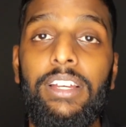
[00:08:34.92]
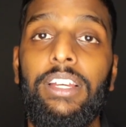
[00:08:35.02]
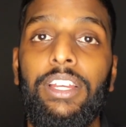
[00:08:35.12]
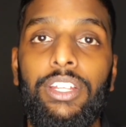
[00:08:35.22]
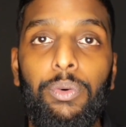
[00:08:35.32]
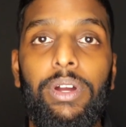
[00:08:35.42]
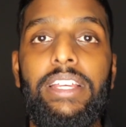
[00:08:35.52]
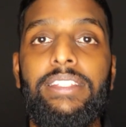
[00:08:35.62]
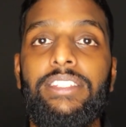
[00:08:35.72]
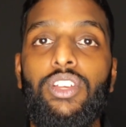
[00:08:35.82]
You know what
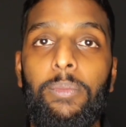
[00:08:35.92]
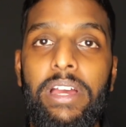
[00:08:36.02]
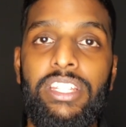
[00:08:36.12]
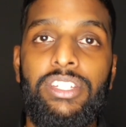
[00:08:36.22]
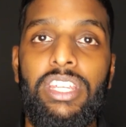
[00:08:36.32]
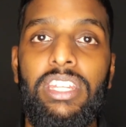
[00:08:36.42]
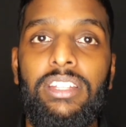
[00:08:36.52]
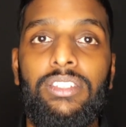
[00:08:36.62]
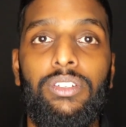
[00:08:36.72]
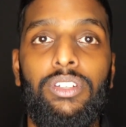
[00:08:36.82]
it is, there's no magic
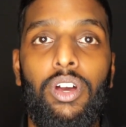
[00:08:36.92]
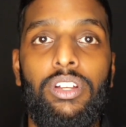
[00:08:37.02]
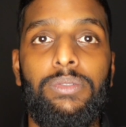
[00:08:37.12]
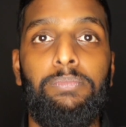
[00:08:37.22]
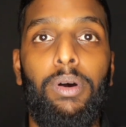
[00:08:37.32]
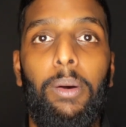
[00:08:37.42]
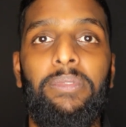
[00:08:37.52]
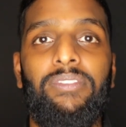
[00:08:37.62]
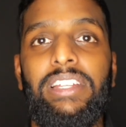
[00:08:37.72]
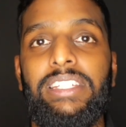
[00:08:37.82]
genie to, you know, just pop
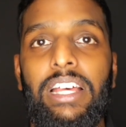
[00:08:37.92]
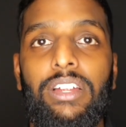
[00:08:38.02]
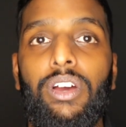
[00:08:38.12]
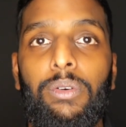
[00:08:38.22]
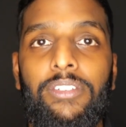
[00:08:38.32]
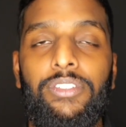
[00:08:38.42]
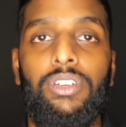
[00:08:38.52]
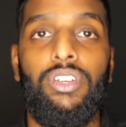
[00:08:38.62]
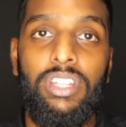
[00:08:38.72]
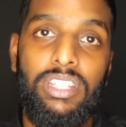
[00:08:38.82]
investors out of nowhere for you.
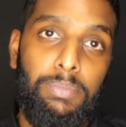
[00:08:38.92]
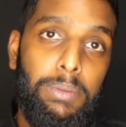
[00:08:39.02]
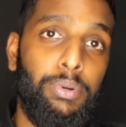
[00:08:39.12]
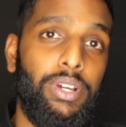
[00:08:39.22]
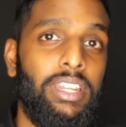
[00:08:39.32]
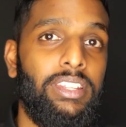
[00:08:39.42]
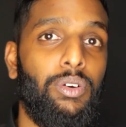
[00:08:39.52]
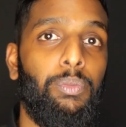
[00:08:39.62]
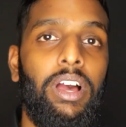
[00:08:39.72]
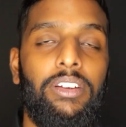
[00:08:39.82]
You need to be putting in
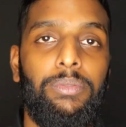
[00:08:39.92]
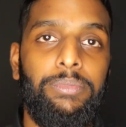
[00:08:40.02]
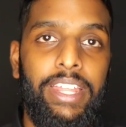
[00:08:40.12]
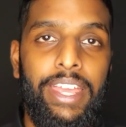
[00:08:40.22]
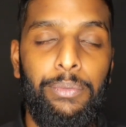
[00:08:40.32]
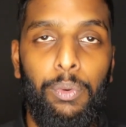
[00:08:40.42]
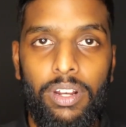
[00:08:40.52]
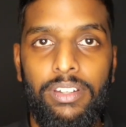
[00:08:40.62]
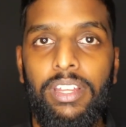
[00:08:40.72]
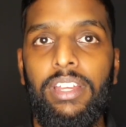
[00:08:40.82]
the work from day one.